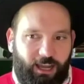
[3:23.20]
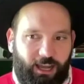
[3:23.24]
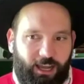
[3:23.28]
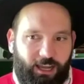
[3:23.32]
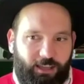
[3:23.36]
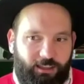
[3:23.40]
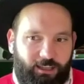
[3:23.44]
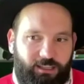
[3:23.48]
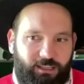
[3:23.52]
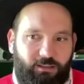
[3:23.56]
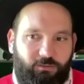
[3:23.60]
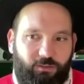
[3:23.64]

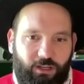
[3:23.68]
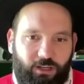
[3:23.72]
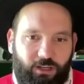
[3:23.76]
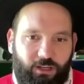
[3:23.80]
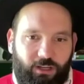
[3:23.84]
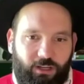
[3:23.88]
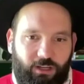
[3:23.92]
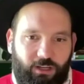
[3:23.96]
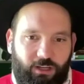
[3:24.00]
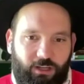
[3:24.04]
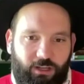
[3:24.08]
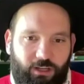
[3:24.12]
Uh, there's a very
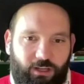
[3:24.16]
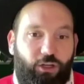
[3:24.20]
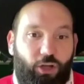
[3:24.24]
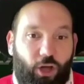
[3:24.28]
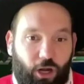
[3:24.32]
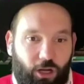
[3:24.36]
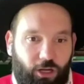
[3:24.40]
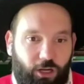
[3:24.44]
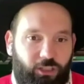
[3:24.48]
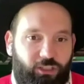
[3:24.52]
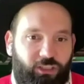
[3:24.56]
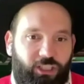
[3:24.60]
specific
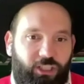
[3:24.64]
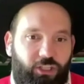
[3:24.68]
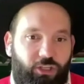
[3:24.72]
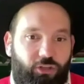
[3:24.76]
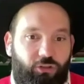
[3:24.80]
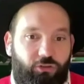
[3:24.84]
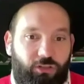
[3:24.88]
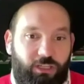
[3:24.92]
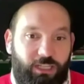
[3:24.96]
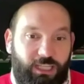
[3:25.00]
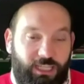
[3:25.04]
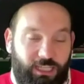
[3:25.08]
knowledge
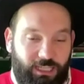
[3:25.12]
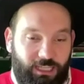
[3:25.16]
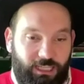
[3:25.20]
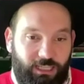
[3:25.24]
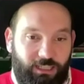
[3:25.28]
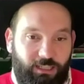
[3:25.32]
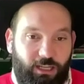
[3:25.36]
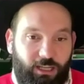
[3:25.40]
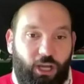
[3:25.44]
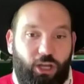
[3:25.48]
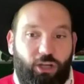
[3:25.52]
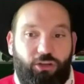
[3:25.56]
that you
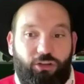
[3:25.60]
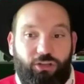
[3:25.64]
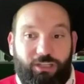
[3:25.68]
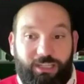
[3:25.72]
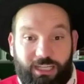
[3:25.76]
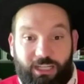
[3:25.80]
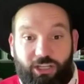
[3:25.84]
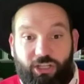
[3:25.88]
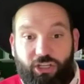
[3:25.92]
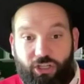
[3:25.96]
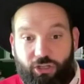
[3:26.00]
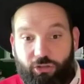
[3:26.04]
need to
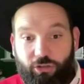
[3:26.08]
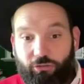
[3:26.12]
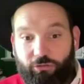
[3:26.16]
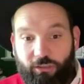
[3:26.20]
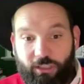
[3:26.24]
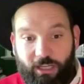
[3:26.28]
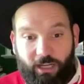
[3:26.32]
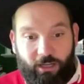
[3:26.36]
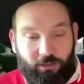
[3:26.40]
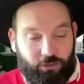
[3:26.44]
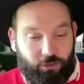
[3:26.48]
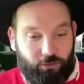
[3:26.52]
teach
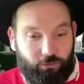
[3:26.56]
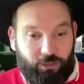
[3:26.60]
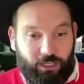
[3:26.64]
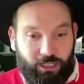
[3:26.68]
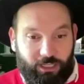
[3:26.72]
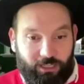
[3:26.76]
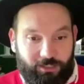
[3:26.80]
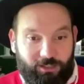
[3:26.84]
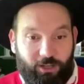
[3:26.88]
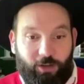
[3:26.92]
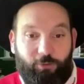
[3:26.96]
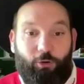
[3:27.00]
children how to
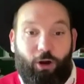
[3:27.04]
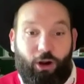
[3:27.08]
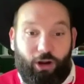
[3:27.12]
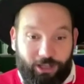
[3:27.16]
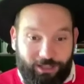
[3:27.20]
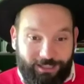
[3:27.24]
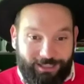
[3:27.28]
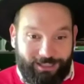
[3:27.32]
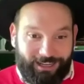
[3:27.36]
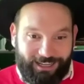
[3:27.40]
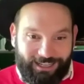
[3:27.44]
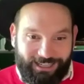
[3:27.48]
read. It's not
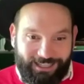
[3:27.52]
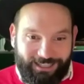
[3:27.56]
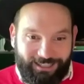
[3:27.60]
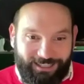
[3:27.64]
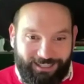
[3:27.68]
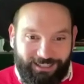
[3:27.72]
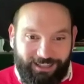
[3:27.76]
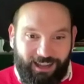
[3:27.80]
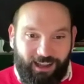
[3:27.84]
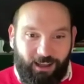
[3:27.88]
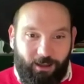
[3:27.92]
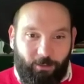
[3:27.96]
rocket
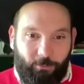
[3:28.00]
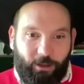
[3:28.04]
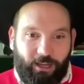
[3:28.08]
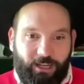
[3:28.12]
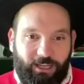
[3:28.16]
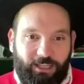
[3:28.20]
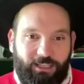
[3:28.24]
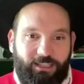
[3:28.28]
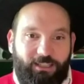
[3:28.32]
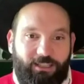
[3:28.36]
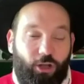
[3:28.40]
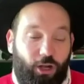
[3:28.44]
science,
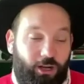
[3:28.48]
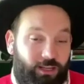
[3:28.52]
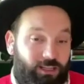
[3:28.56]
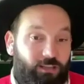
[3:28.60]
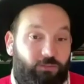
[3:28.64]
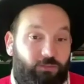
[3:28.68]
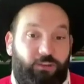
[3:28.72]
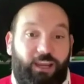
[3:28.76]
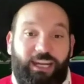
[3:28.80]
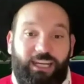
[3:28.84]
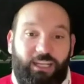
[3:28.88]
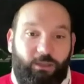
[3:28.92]
but it's not
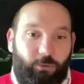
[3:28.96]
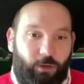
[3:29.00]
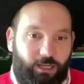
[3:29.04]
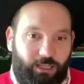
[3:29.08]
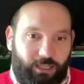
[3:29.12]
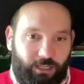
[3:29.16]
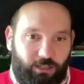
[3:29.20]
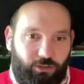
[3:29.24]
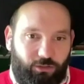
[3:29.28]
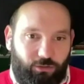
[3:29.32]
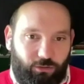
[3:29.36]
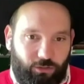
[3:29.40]
as if
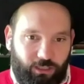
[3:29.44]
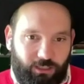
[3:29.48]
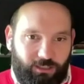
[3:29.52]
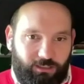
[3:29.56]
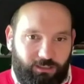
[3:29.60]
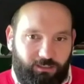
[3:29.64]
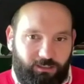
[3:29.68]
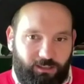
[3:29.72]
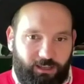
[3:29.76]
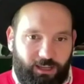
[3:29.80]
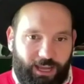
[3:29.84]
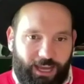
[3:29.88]
anyone can do
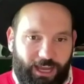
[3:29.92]
it.